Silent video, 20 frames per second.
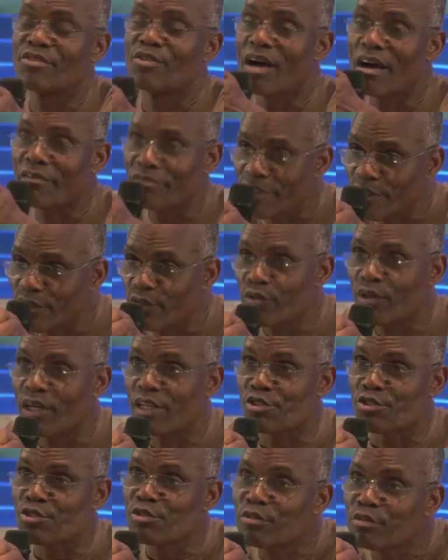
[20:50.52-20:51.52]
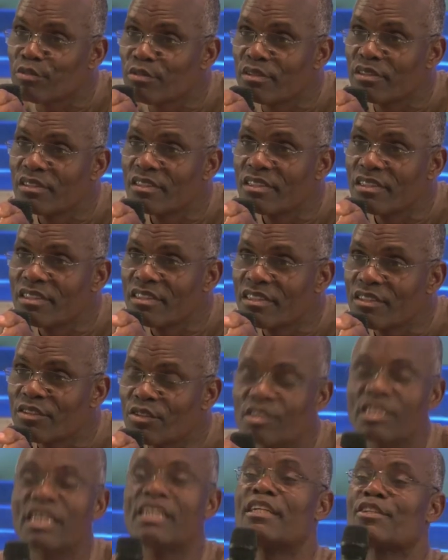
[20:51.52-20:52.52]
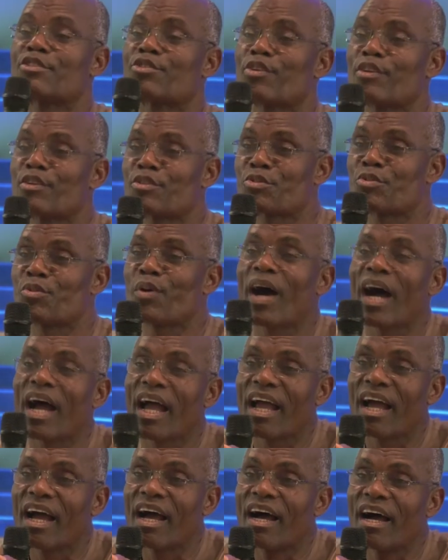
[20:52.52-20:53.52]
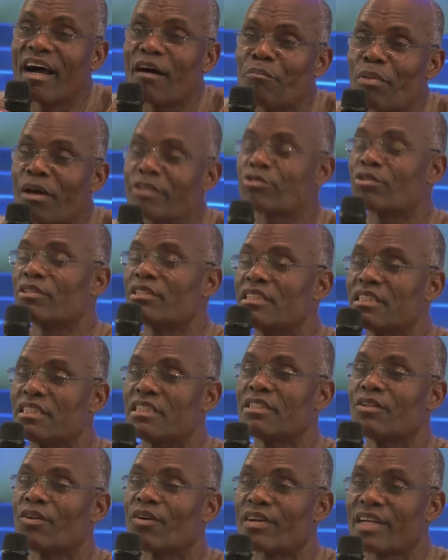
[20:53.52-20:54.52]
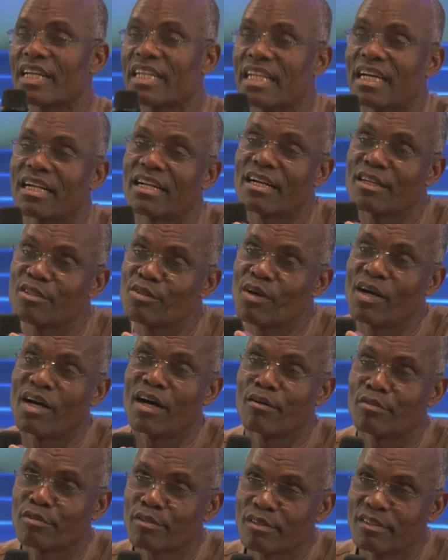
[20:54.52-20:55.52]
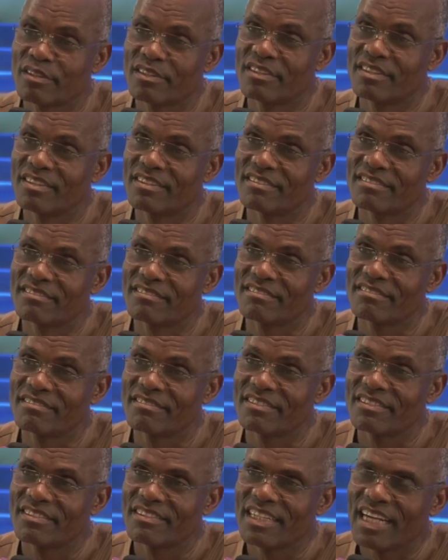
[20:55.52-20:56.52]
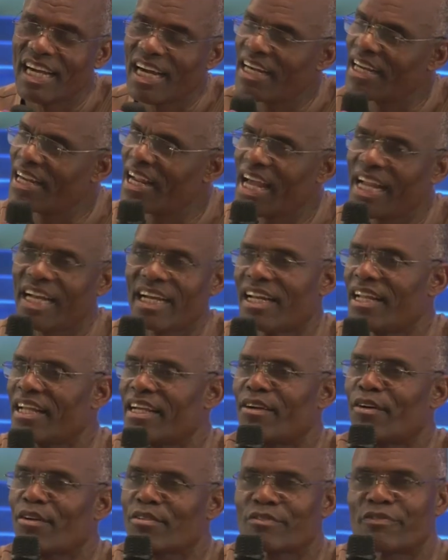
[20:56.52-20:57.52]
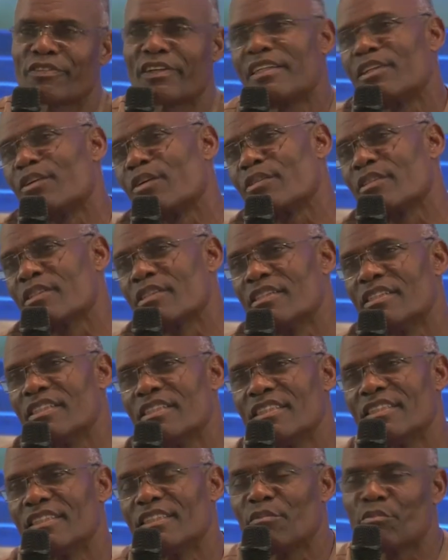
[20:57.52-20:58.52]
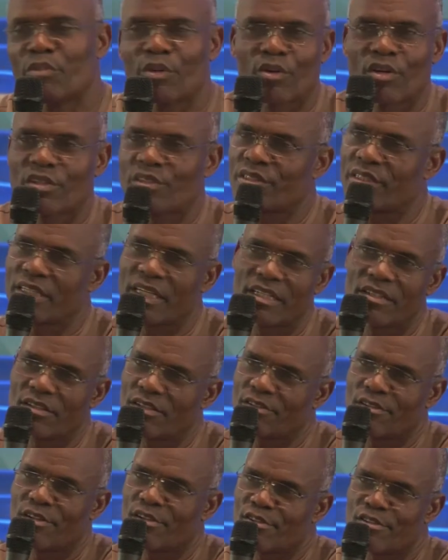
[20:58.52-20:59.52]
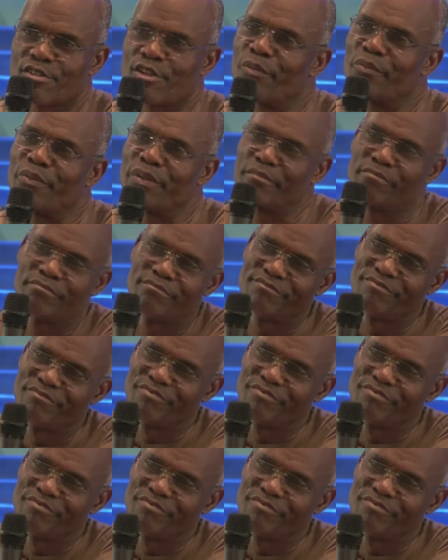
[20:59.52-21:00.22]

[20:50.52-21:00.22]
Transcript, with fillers: you have a new excuse. Today the sun is too high. Pastor, didn't it not rain around your house? I like Lagos vendors because rain does not stop them.